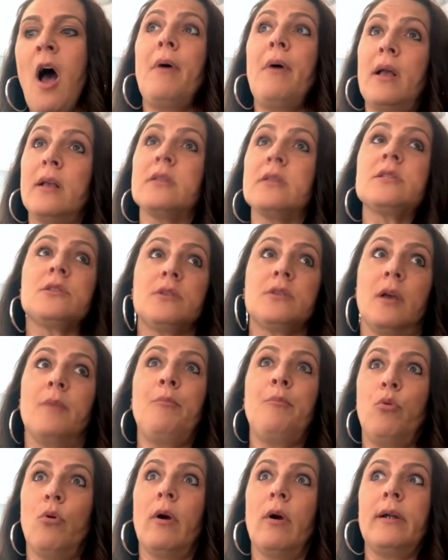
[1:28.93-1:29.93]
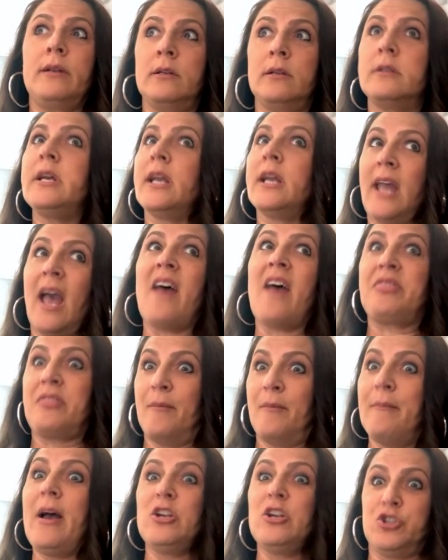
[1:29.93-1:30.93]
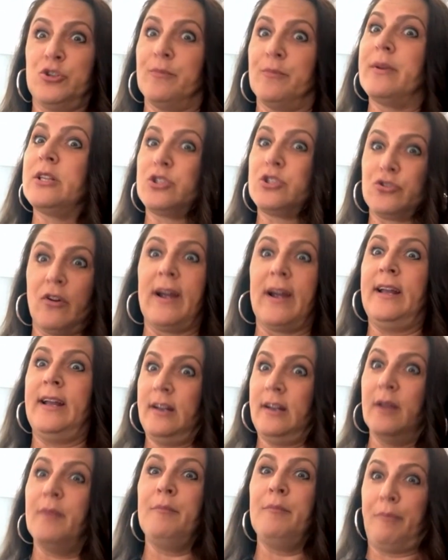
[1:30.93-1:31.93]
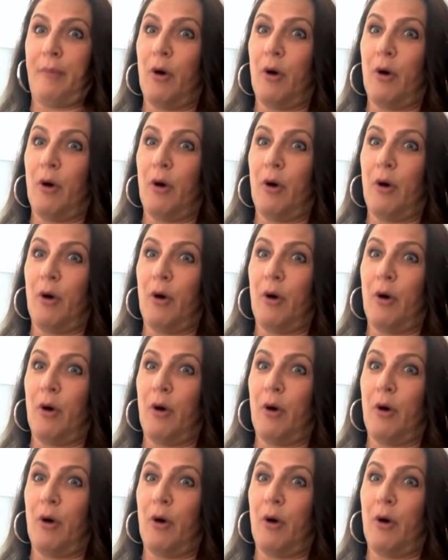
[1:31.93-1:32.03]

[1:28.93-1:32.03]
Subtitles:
It's important to get the measurements right in